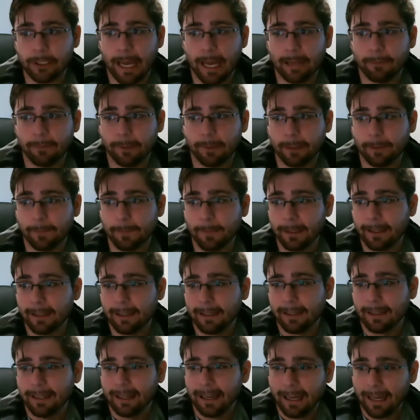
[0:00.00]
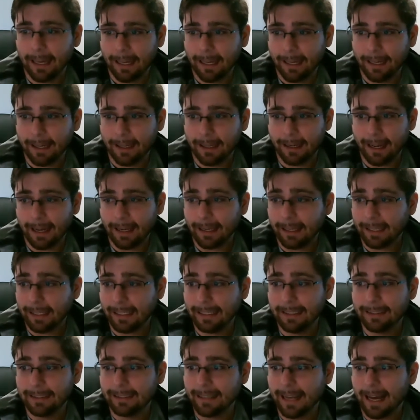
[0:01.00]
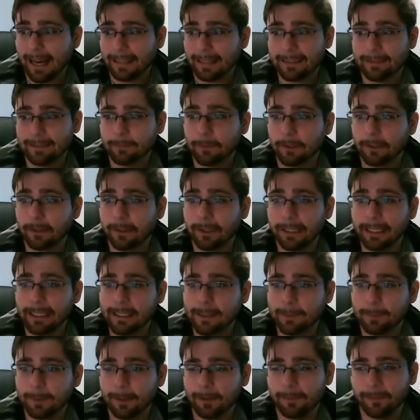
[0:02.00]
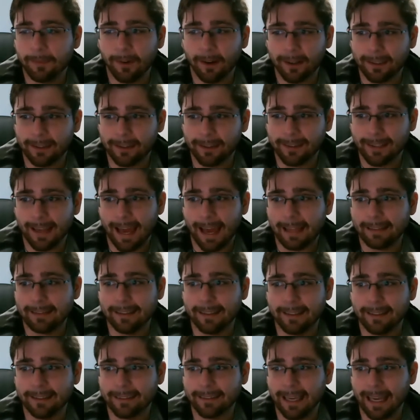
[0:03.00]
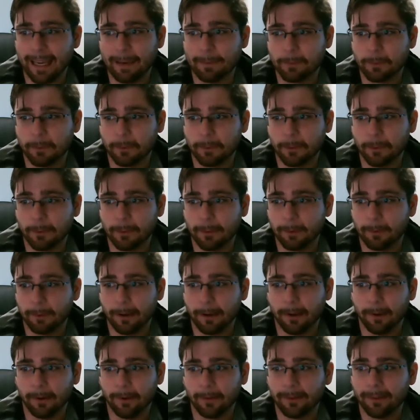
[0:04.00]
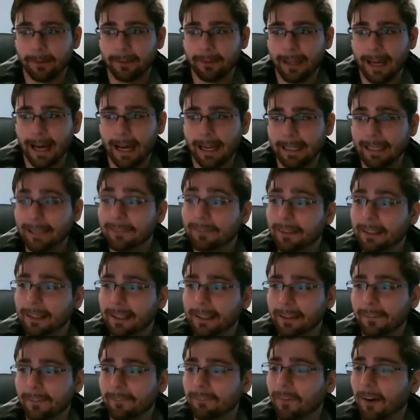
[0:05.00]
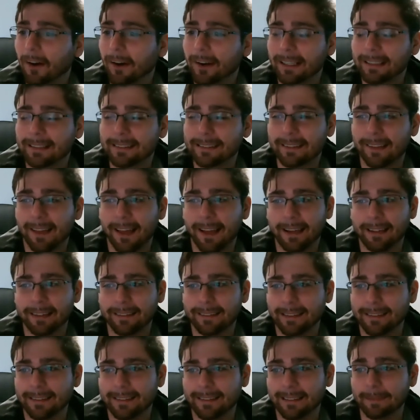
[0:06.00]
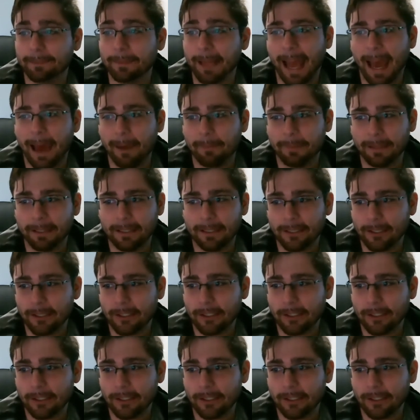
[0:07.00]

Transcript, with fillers: chatting with him. And he did not seem the least bit fucking sad that his games were doing well. Not even in the fucking slightest. He seemed okay. happy if,